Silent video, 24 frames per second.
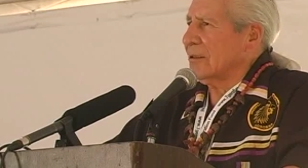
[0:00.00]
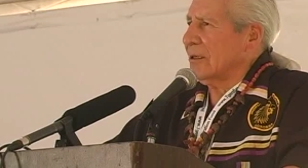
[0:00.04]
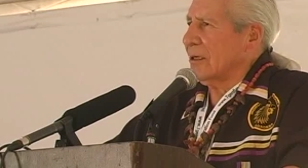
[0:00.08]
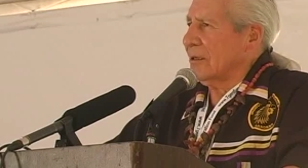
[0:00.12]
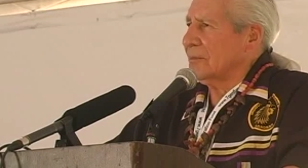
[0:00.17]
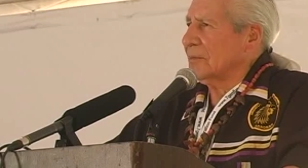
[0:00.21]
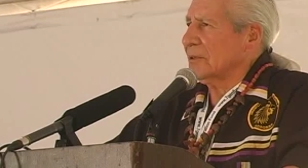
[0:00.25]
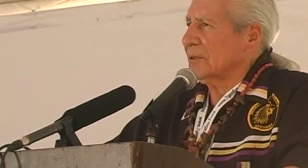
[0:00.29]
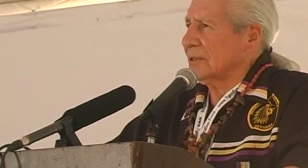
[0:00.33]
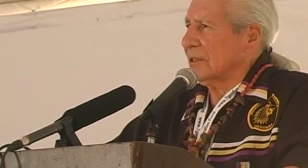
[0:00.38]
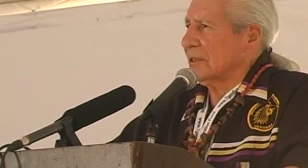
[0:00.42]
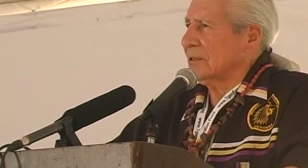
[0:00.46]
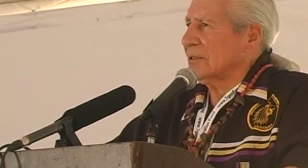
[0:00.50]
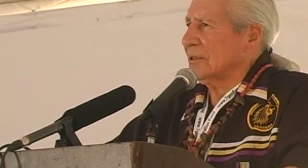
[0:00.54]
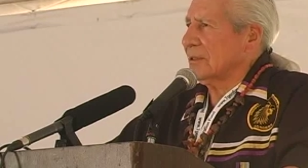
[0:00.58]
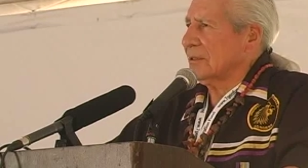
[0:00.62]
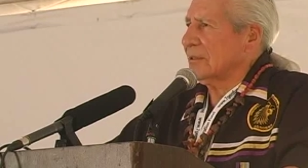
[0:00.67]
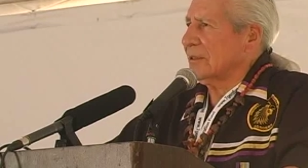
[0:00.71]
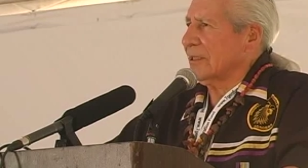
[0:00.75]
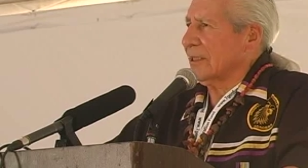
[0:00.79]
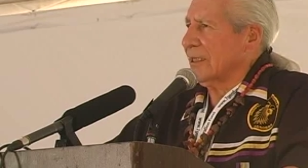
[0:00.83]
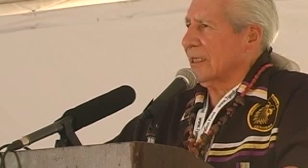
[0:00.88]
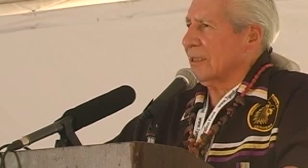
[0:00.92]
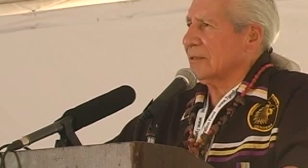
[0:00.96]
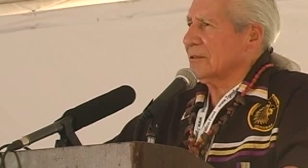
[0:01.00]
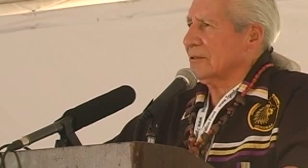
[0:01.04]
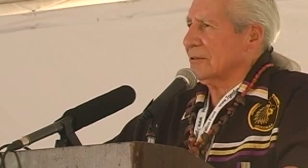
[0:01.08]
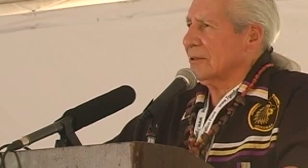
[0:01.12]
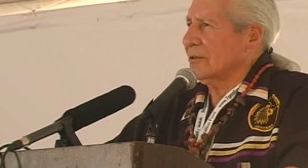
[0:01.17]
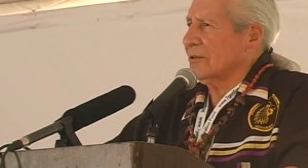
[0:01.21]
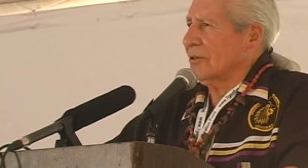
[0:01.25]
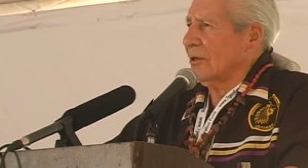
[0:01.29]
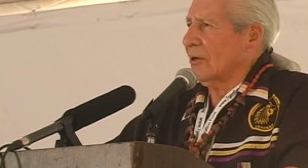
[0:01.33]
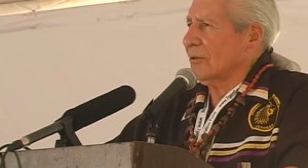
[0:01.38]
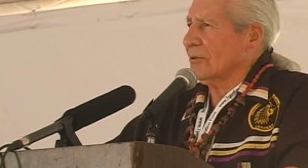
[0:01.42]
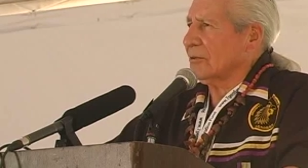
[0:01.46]
our position against the
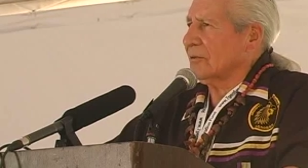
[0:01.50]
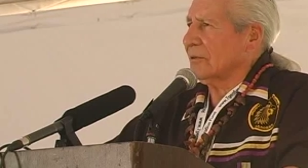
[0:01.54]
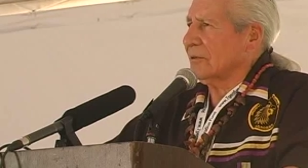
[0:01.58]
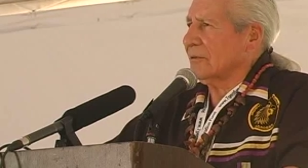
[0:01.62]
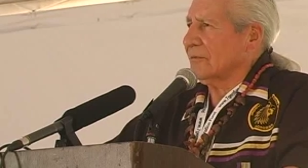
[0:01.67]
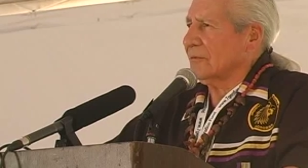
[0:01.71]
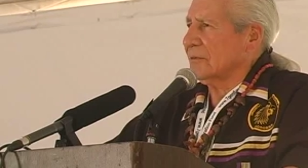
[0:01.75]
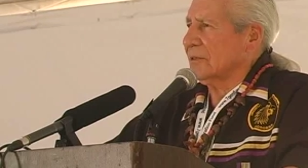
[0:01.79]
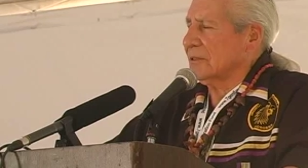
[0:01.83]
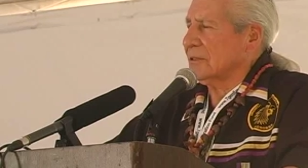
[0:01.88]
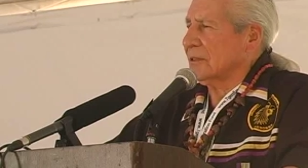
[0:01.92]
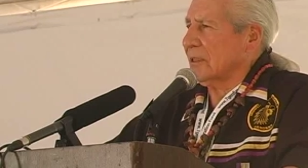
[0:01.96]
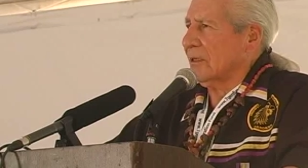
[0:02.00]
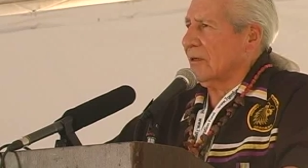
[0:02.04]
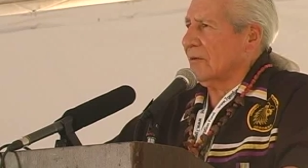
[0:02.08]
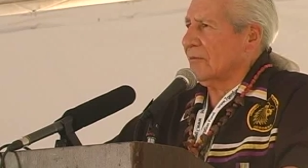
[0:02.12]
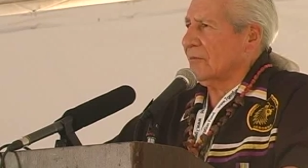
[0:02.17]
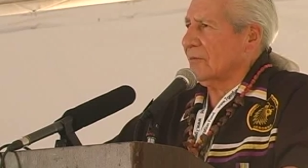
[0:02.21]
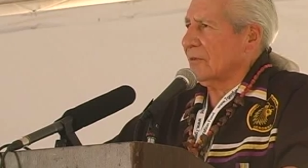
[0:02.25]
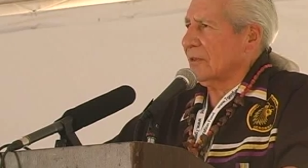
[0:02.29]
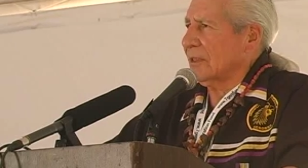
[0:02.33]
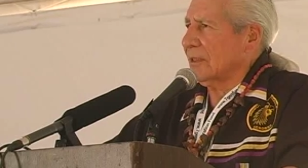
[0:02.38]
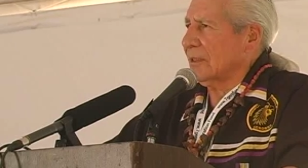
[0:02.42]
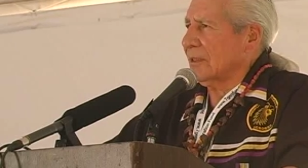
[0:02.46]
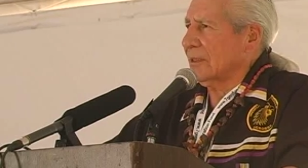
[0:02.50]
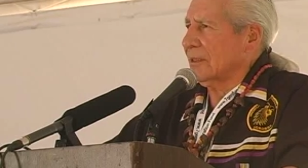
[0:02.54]
doctrine of discovery.